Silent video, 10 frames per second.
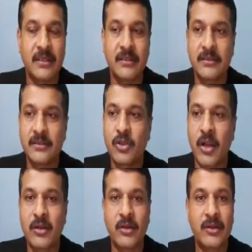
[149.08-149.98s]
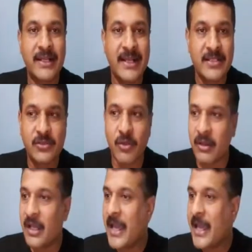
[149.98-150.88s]
dot and so on.
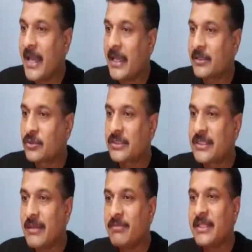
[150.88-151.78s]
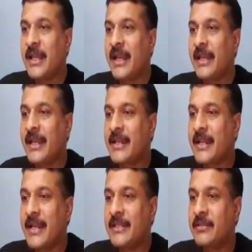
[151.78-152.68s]
So same thing I can
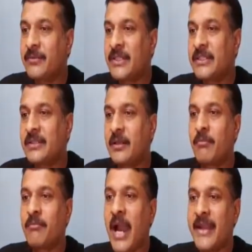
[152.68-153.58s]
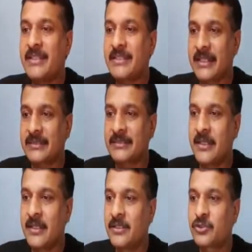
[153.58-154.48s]
write with minus x.
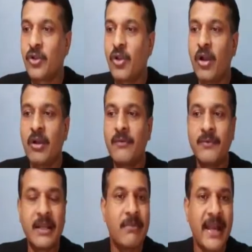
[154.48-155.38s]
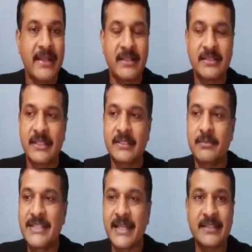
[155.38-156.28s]
So log of 1 minus x
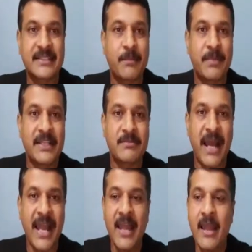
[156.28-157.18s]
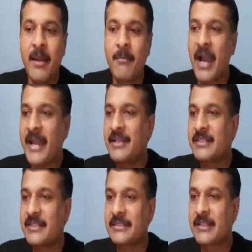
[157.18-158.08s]
means x replaced by minus
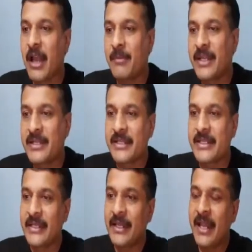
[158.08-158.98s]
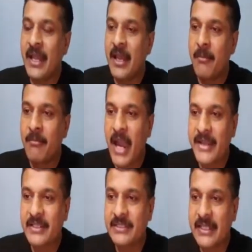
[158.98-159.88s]
x. I am getting here
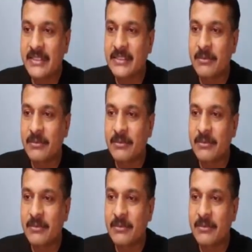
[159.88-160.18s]
minus x